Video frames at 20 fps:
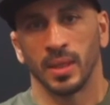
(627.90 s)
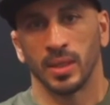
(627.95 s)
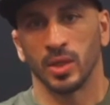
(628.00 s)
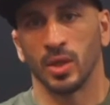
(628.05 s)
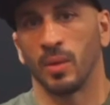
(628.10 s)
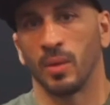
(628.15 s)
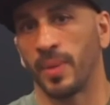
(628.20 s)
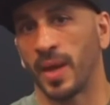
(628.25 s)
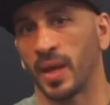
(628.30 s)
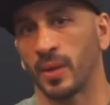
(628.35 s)
you
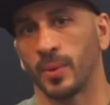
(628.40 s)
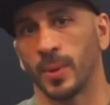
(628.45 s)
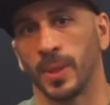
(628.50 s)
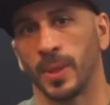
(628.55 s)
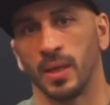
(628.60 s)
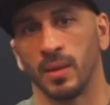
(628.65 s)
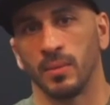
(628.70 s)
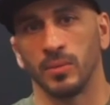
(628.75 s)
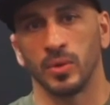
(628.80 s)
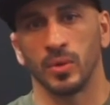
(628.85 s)
know, I'm back
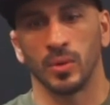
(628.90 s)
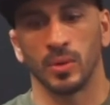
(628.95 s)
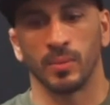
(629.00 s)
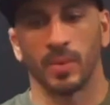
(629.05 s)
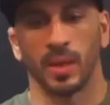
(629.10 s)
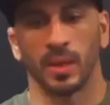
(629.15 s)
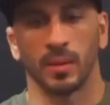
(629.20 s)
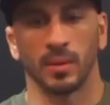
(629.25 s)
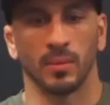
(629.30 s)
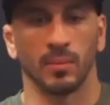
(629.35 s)
with him doing
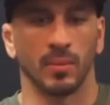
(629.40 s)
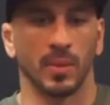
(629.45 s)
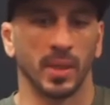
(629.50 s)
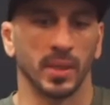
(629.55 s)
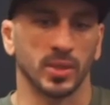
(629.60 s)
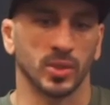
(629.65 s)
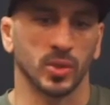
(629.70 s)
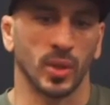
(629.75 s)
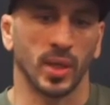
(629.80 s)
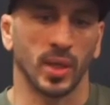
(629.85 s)
my
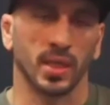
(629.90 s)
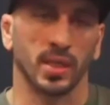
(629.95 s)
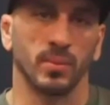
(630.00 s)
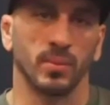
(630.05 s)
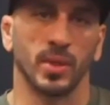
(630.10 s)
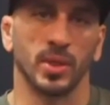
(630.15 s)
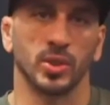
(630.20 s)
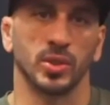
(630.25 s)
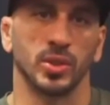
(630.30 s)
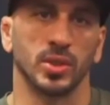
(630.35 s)
striking,
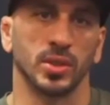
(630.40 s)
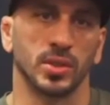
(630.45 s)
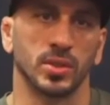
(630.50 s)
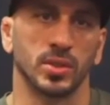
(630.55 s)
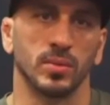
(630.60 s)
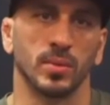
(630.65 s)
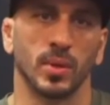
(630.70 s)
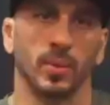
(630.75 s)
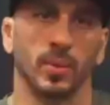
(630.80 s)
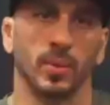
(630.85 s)
my
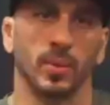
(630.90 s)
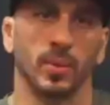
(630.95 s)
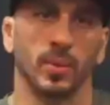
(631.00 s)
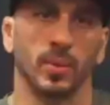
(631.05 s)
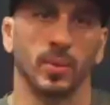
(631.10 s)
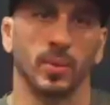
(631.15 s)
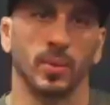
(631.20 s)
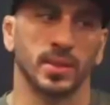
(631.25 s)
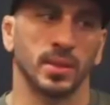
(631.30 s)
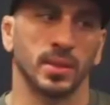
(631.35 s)
jiu-jitsu, my
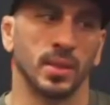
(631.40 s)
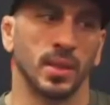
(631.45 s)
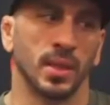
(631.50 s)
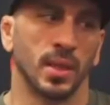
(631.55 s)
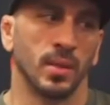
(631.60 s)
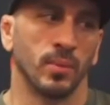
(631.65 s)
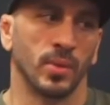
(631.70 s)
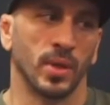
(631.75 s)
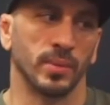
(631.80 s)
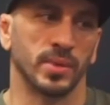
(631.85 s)
wrestling.
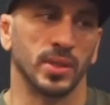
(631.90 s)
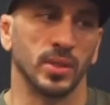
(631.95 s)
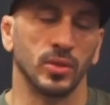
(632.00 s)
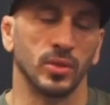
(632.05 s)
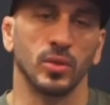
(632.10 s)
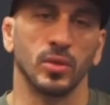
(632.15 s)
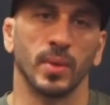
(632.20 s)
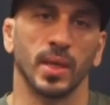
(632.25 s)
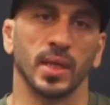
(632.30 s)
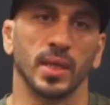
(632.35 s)
But I'm still
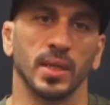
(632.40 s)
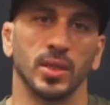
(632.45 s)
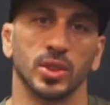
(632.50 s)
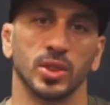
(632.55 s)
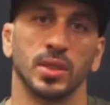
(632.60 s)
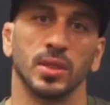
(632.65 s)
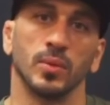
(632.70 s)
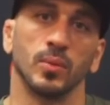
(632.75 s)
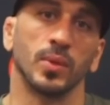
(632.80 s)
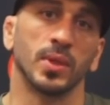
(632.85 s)
doing my
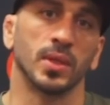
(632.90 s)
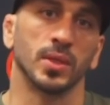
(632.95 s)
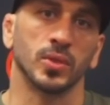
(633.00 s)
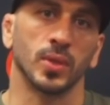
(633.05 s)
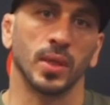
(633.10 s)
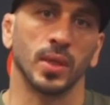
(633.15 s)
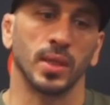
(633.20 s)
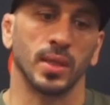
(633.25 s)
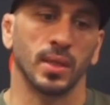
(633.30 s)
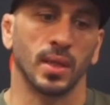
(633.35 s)
conditioning with the
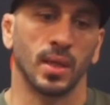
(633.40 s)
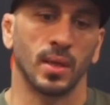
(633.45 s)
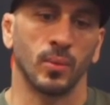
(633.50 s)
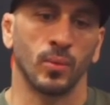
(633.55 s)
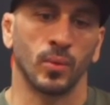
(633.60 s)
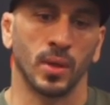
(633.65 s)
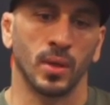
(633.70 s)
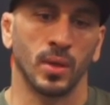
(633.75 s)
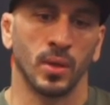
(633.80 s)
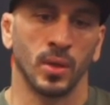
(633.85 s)
training lab
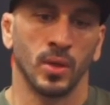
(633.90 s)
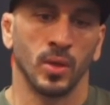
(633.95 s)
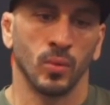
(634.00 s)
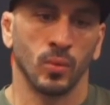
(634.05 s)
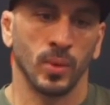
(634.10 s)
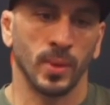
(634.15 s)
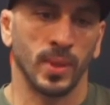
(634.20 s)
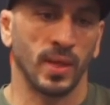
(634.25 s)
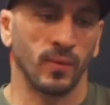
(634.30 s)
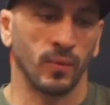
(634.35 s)
where
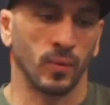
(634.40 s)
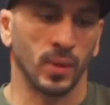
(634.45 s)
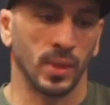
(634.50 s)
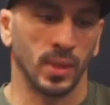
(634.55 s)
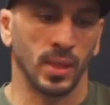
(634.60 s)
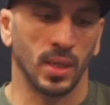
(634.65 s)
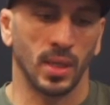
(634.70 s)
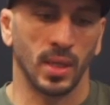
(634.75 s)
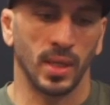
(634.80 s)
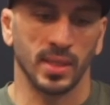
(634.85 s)
they
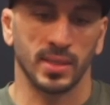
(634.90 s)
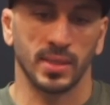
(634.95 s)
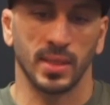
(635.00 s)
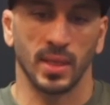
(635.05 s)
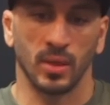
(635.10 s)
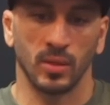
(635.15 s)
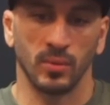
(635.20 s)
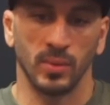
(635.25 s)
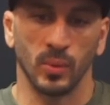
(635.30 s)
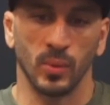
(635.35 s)
really
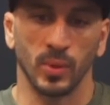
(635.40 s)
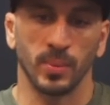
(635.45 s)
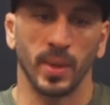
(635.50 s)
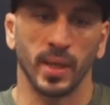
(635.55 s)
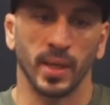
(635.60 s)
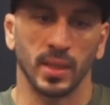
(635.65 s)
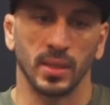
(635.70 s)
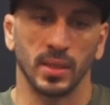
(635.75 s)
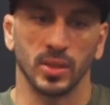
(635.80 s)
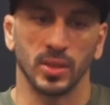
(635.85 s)
excelled me with
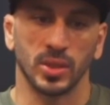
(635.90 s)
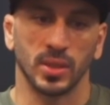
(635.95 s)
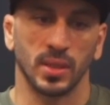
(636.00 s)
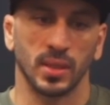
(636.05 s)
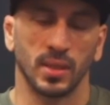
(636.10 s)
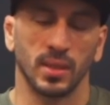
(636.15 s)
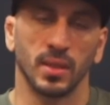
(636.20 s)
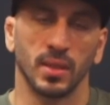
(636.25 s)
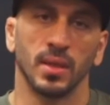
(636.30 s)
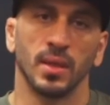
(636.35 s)
my
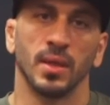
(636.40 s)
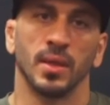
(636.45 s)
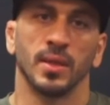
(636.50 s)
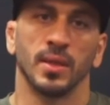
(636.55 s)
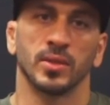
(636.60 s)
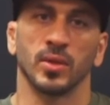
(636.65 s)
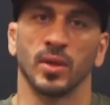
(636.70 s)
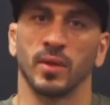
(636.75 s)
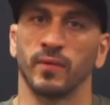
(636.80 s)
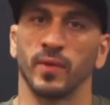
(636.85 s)
conditioning.
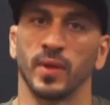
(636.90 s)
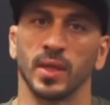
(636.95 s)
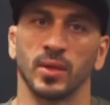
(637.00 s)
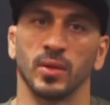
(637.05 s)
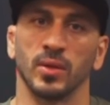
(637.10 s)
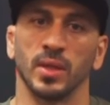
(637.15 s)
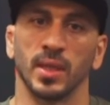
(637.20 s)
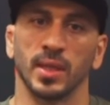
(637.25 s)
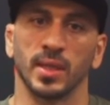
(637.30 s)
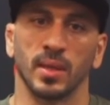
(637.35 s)
So I feel like
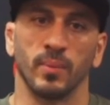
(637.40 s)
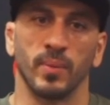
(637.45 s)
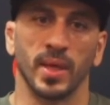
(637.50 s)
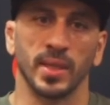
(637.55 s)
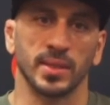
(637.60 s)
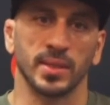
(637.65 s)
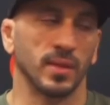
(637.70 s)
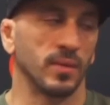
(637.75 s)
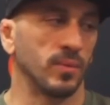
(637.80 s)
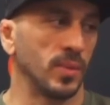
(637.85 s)
you're going to get the
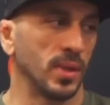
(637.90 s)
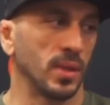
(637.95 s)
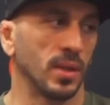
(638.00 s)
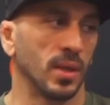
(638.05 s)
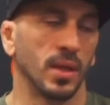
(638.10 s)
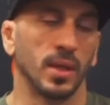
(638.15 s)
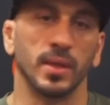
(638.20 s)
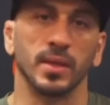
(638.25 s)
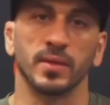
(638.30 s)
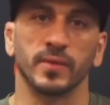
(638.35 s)
best of me
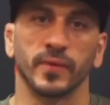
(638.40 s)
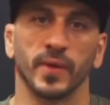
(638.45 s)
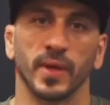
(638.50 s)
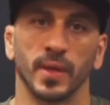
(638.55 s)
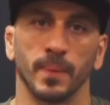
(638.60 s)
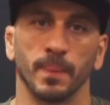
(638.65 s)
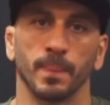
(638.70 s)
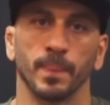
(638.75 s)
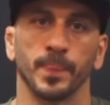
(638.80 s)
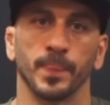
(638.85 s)
this
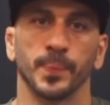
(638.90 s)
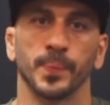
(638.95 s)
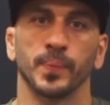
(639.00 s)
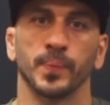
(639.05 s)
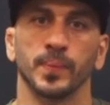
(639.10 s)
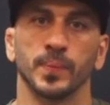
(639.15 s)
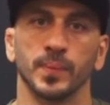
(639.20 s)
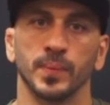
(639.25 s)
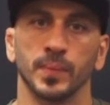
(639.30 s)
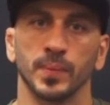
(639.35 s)
fight.
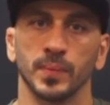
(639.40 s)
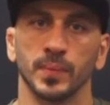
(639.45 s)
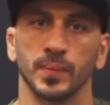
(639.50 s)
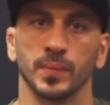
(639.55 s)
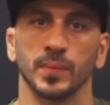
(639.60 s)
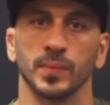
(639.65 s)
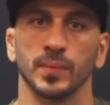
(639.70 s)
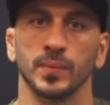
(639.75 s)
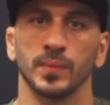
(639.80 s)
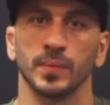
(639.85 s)

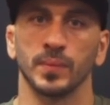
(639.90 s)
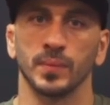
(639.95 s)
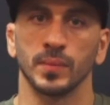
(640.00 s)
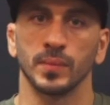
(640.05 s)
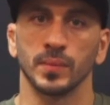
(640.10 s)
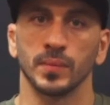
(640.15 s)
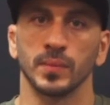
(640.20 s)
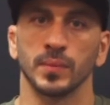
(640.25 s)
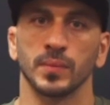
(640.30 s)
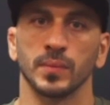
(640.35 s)
Our final
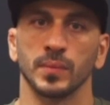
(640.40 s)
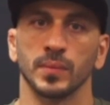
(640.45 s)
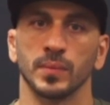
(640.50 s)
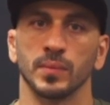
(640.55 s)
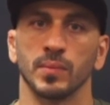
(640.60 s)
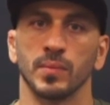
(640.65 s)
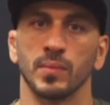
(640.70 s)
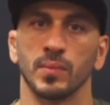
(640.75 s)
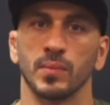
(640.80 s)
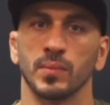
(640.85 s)
question
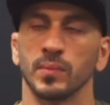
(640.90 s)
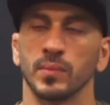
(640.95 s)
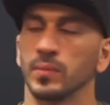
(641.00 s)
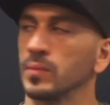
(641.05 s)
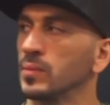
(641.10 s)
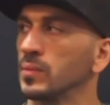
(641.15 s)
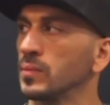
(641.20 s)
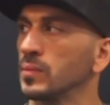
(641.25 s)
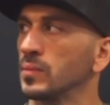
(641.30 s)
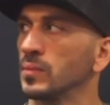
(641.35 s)
comes from the
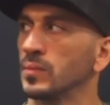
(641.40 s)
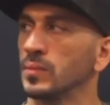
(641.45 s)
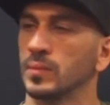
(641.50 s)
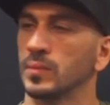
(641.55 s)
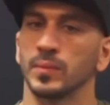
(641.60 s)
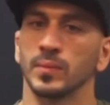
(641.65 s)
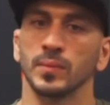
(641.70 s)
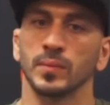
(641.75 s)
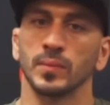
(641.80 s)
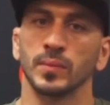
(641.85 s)
line of
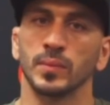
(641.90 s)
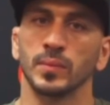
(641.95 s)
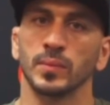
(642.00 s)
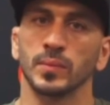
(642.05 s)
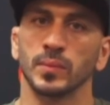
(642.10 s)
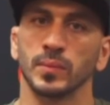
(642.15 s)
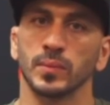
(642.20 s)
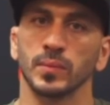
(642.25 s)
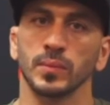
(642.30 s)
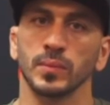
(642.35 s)
Luis
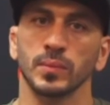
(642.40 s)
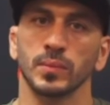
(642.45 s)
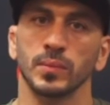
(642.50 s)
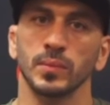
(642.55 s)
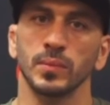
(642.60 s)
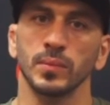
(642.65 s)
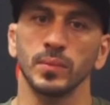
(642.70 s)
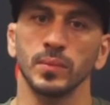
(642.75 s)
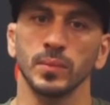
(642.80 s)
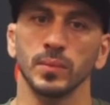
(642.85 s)
Morales. Go
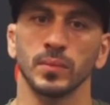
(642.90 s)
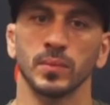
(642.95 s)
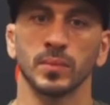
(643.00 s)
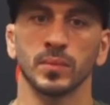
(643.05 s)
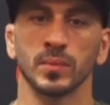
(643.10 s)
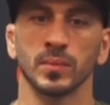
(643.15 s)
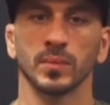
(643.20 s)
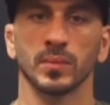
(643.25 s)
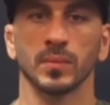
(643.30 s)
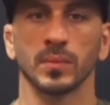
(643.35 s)
ahead, Luis.